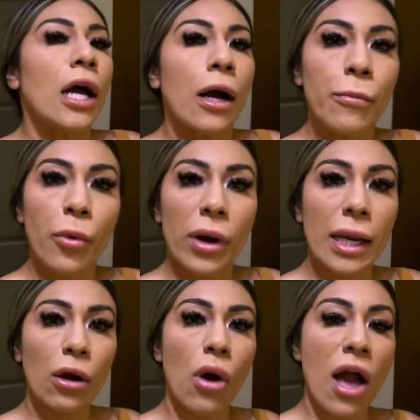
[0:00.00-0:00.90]
We're
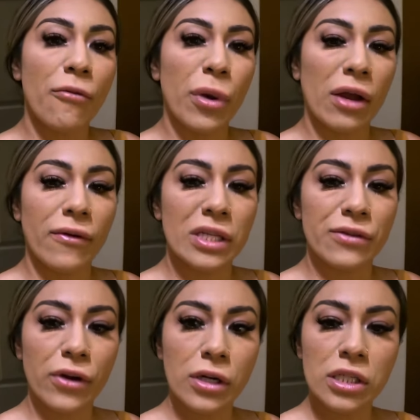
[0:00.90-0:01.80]
going to go have breakfast
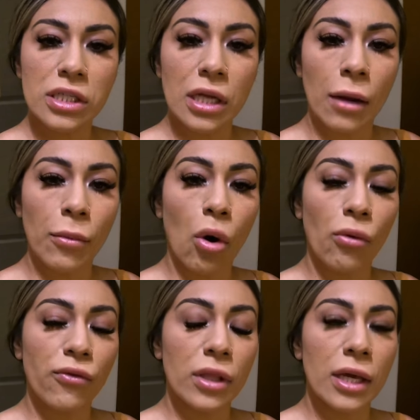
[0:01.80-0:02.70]
first.
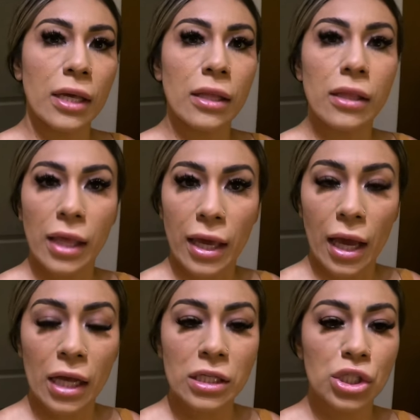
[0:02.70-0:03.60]
Hopefully they
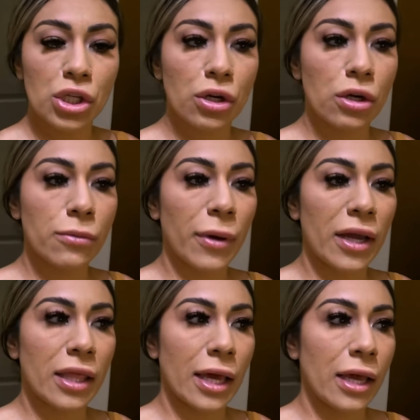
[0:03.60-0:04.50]
answer
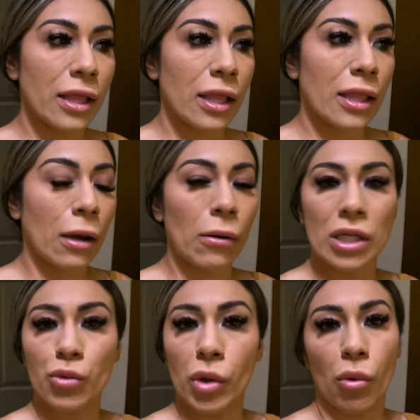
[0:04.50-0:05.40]
by then
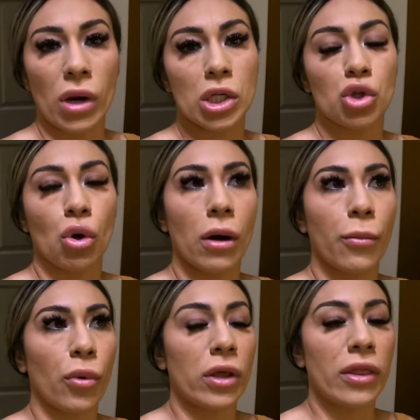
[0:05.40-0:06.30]
because we don't want to show
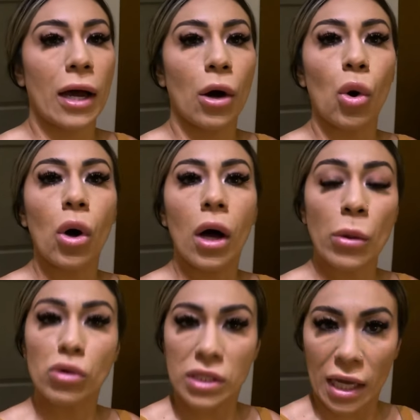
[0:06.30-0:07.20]
up without
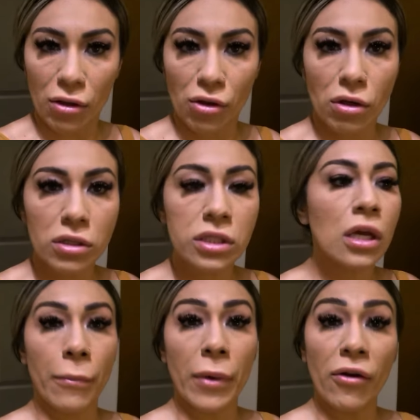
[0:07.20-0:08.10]
anunciándonos.
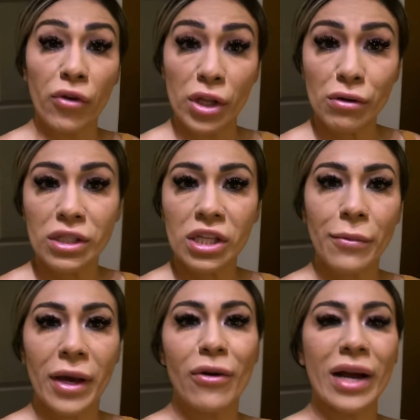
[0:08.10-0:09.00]
If we do
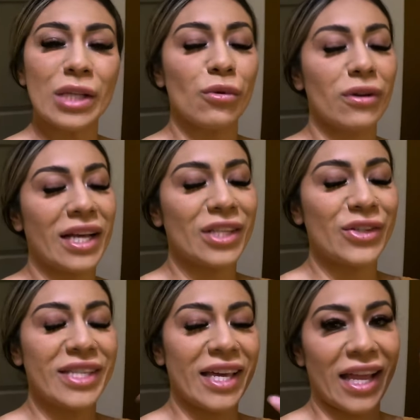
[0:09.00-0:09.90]
stop by, you guys will get
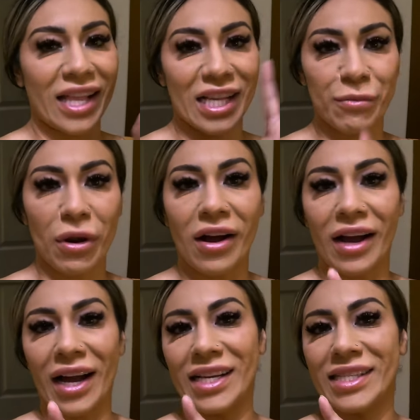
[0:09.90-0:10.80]
to see it in this vlog,
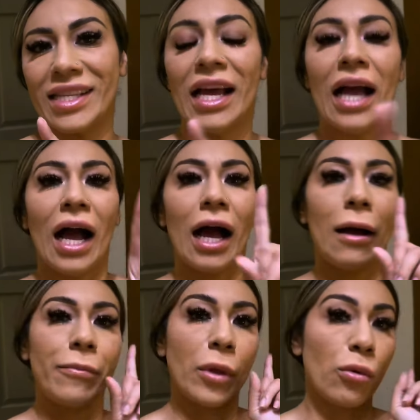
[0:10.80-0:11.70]
guys.
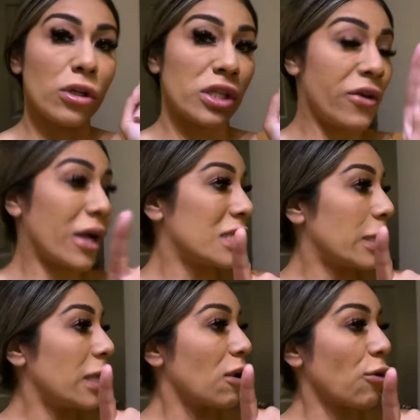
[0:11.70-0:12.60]
We'll see you guys
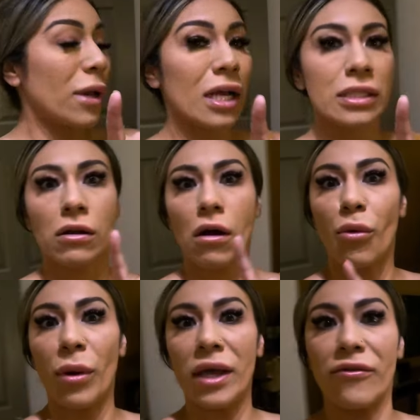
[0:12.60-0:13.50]
in a little bit because they're
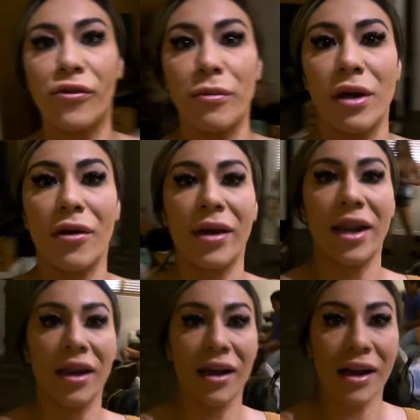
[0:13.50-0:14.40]
all waiting for me
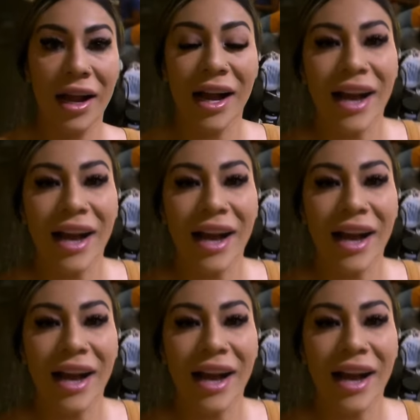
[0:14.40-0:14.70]
already. Look.